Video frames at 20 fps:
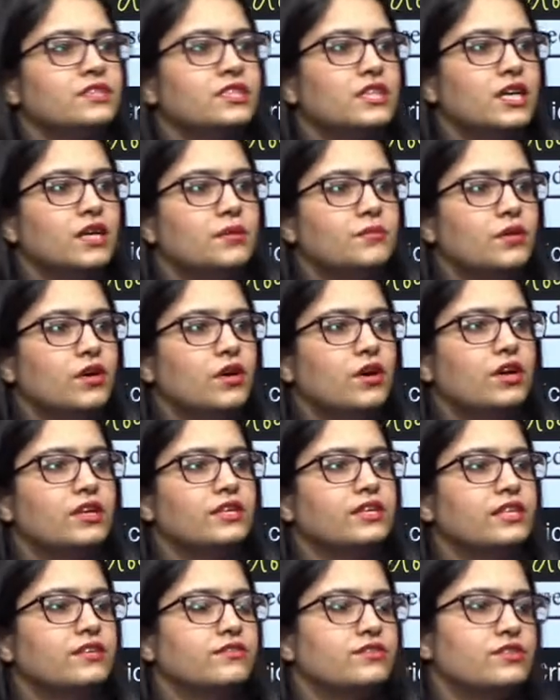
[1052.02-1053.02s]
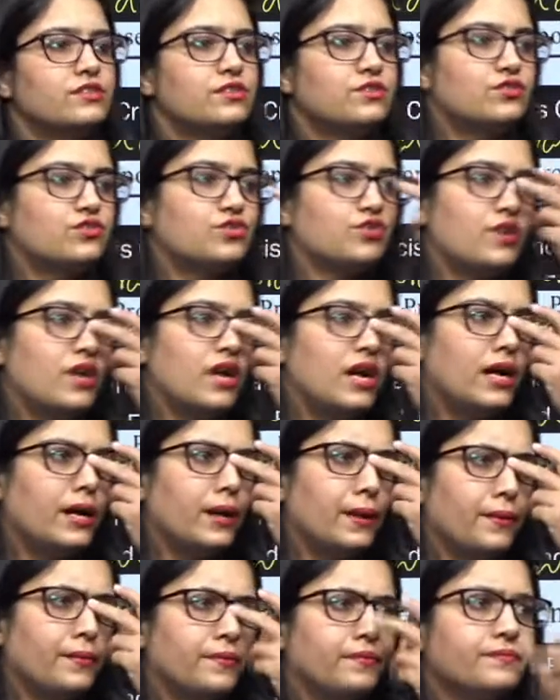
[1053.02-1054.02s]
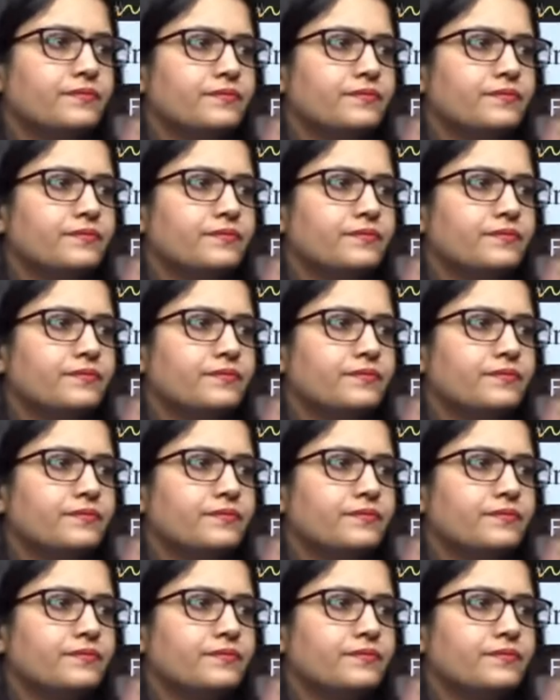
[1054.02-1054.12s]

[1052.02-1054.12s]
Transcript: Come on, give it a try.